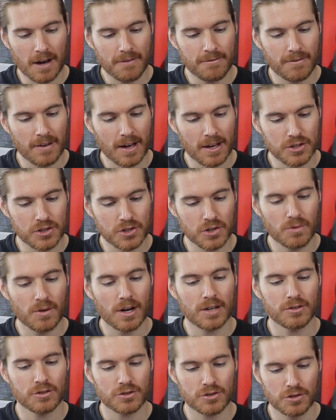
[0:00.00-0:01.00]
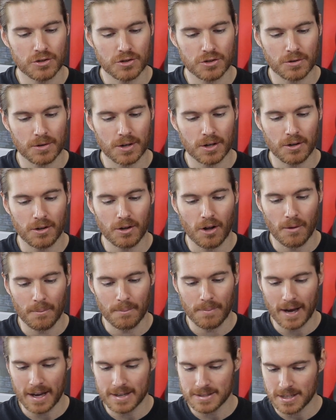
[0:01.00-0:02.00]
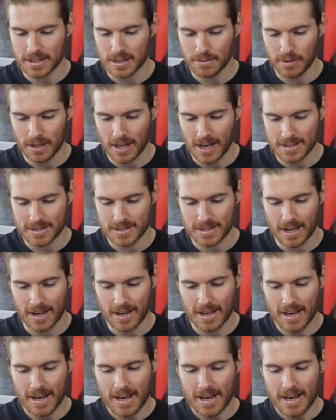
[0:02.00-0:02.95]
I found you and your tutorial on painting the blaster.